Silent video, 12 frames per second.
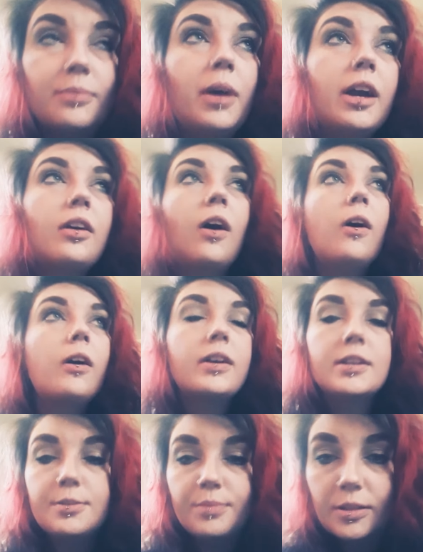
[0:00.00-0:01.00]
My car
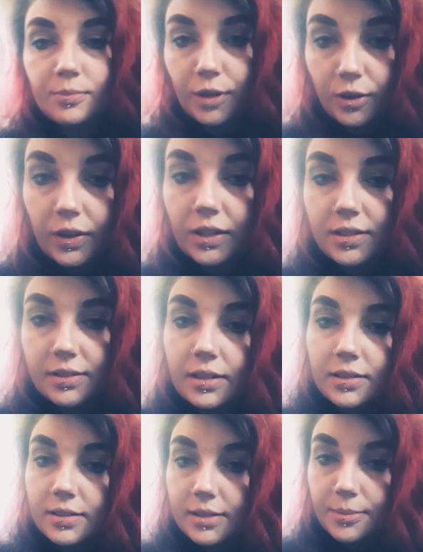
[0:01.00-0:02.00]
has been broken
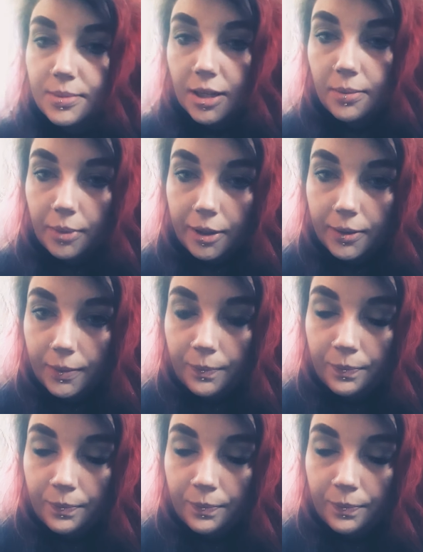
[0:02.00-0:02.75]
since September.